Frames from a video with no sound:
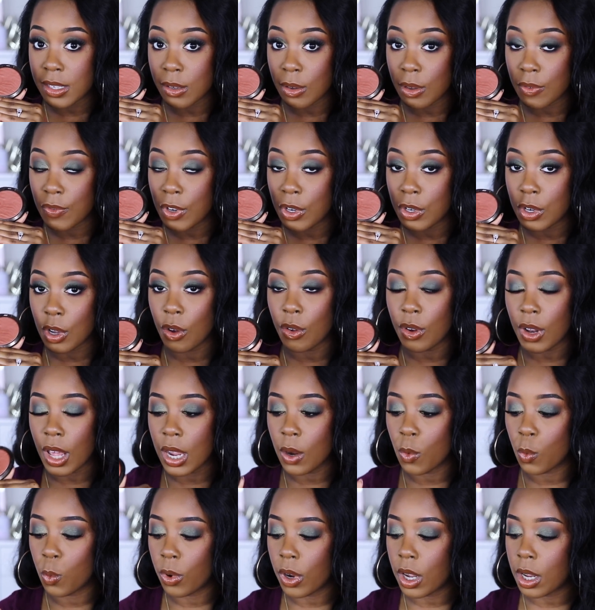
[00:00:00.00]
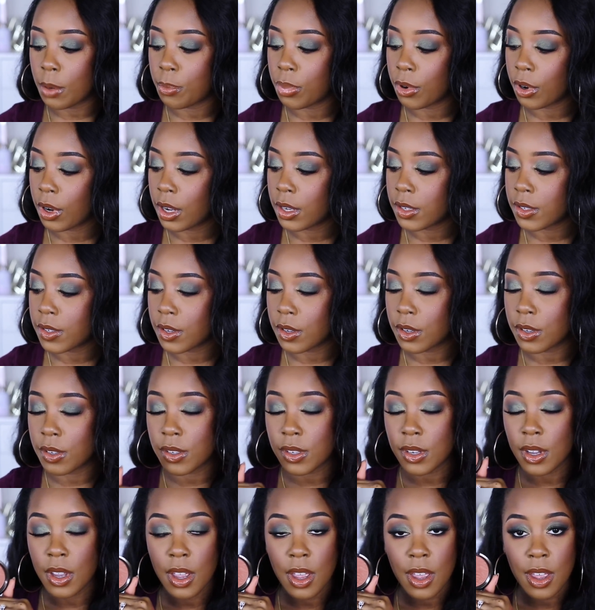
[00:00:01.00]
So if you don't like red
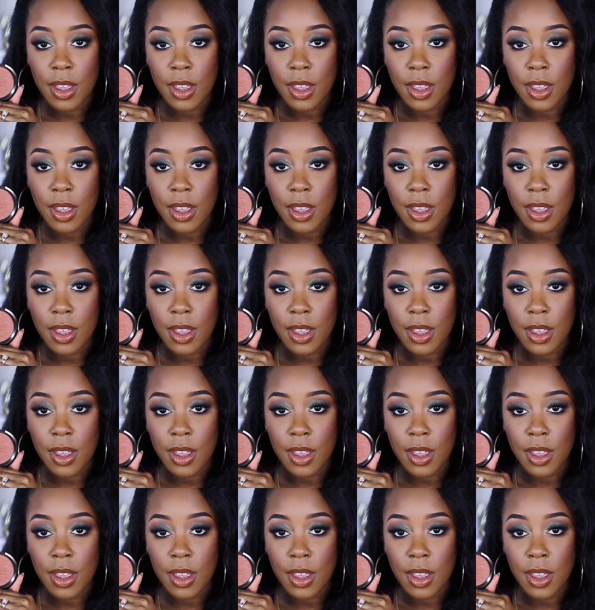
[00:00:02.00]
bronzers,